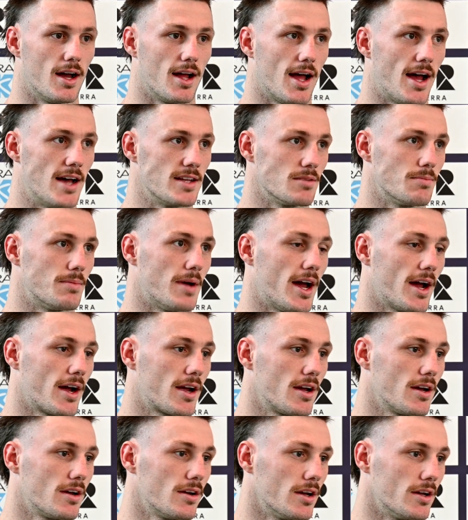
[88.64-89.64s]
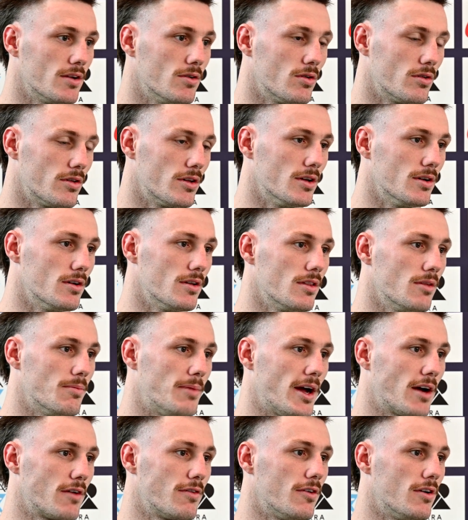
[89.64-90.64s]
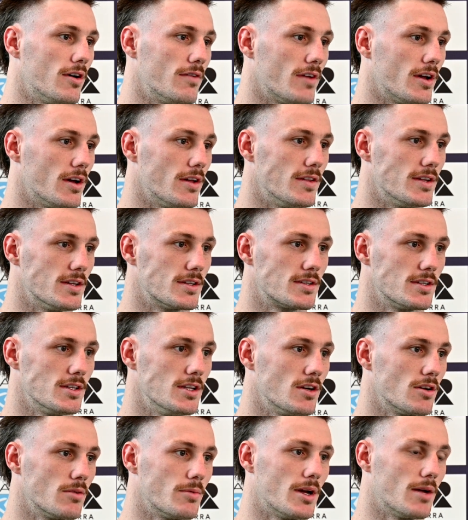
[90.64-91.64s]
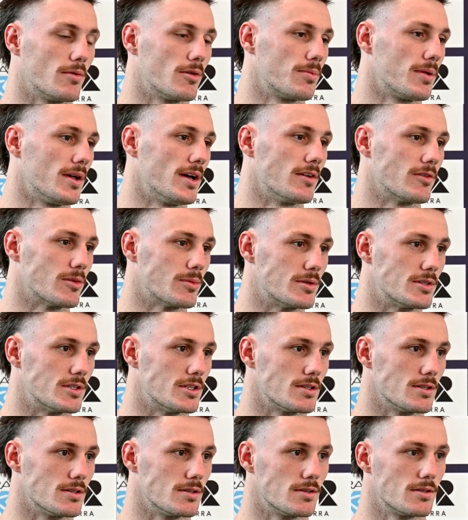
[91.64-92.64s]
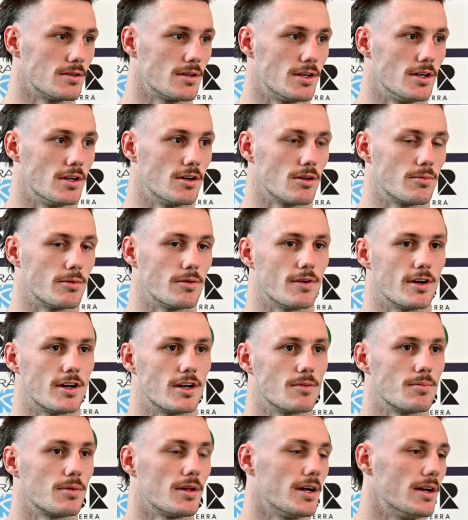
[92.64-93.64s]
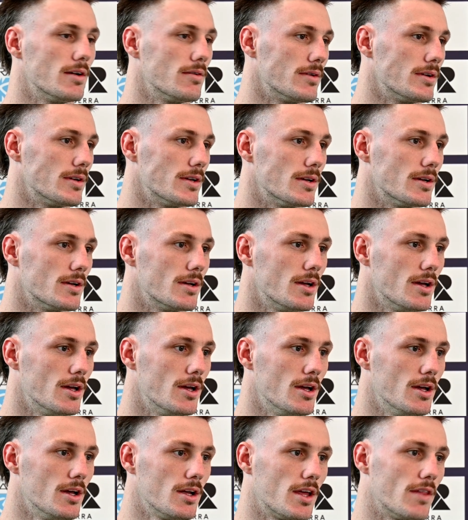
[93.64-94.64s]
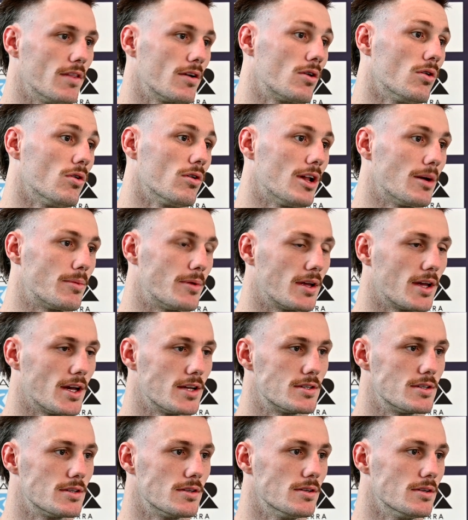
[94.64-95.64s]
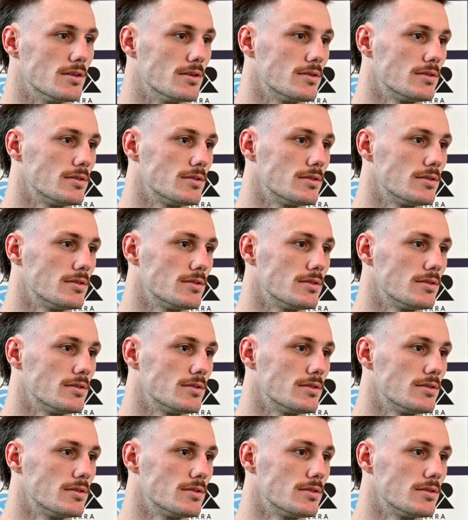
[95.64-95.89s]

as a back, and all the back five know this, that you've got to be able to play every position and you've got to be ready to play it when you get the call up in case you do.